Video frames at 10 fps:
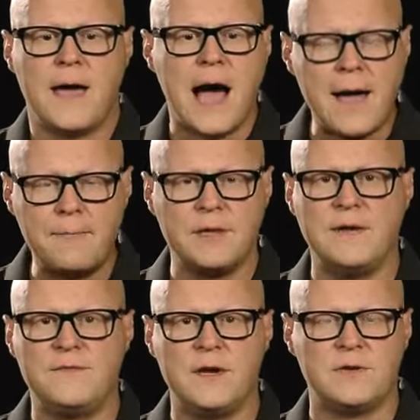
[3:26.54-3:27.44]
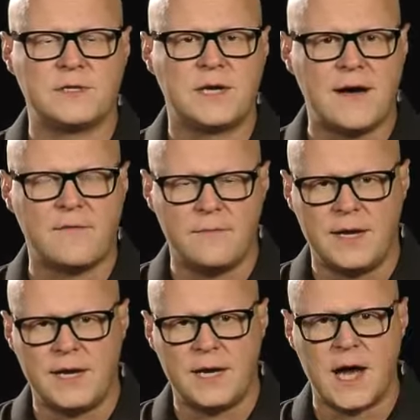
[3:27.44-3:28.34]
I believe there is
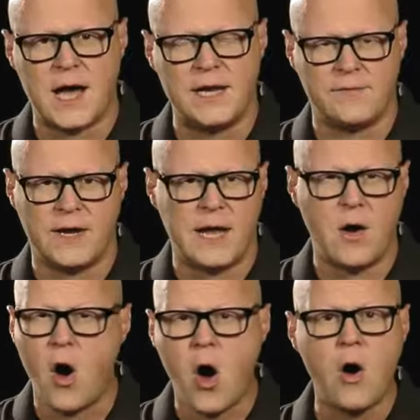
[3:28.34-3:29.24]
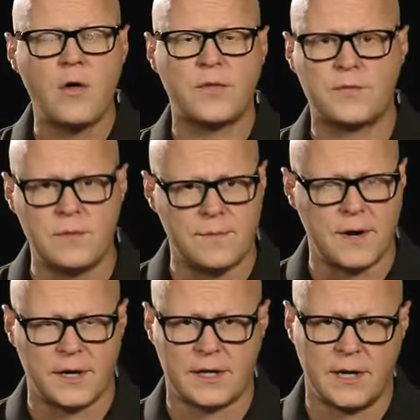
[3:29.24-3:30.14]
government in hiding right now, all through
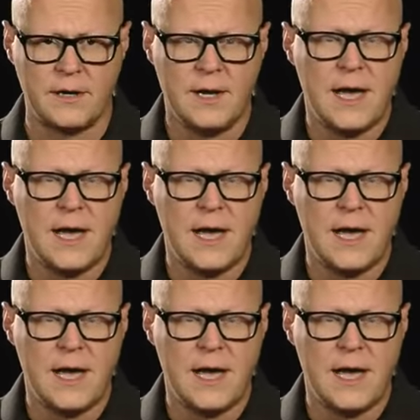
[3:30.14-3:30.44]
America.